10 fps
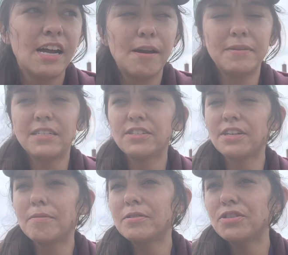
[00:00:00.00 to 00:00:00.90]
I mean, there's
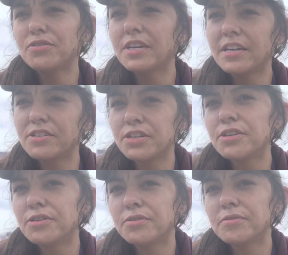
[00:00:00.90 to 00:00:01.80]
not much you can do.
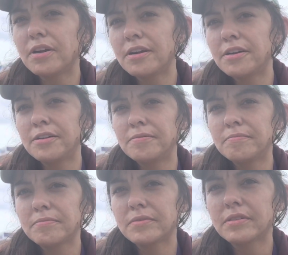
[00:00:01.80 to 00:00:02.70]

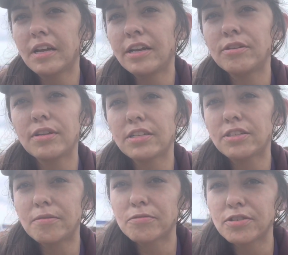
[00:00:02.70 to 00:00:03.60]
I know that
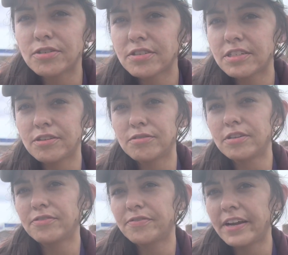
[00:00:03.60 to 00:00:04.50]
some girls, you know,
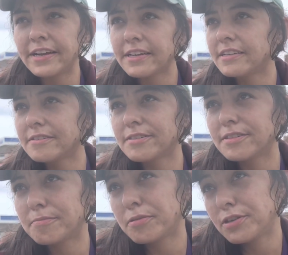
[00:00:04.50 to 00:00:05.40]
they'll fight
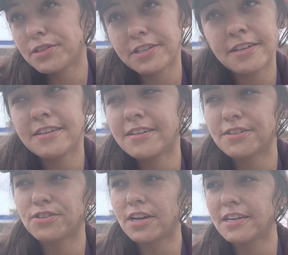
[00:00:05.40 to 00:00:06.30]
the person
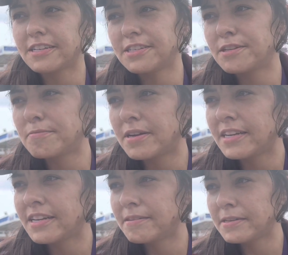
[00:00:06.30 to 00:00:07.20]
and try to get their
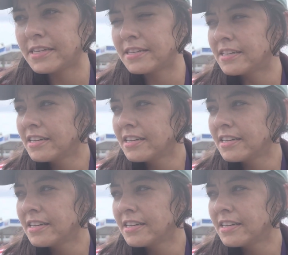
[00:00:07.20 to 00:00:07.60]
money. I mean,